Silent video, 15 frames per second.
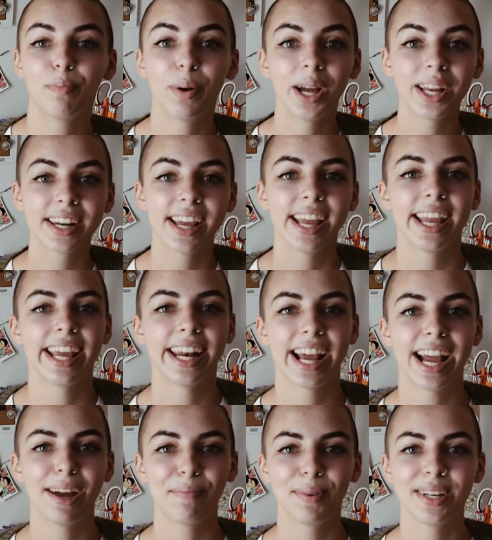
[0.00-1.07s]
But it
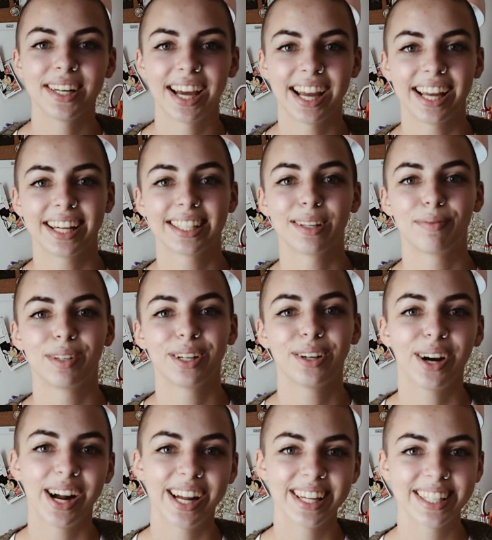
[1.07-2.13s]
happened, I accepted
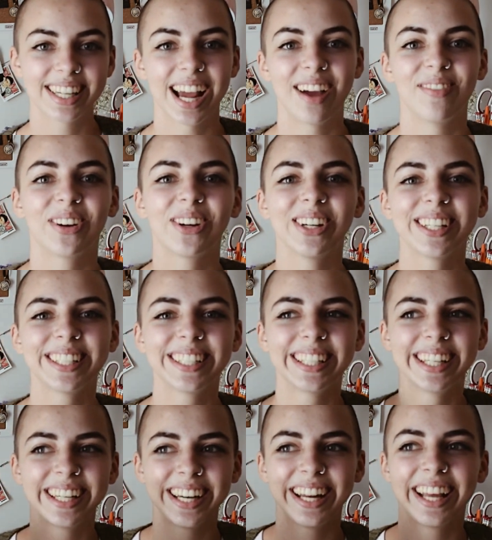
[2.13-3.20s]
Christ, I'm a
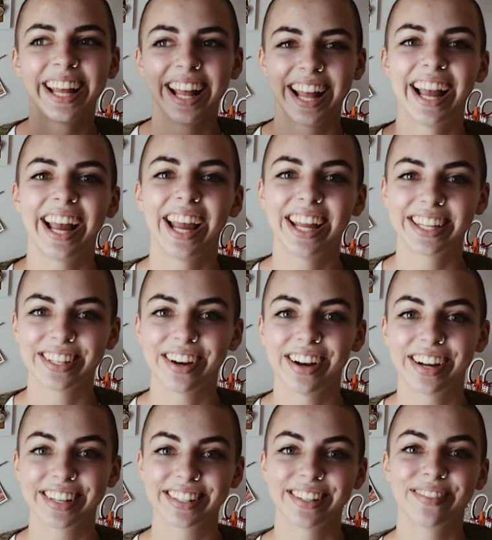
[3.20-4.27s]
Christian, it's
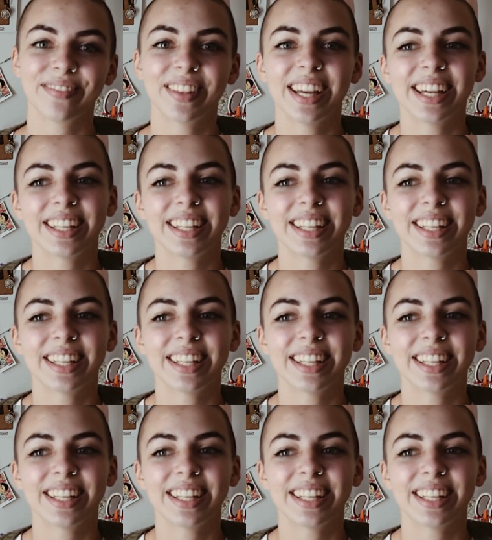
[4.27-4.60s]
awesome.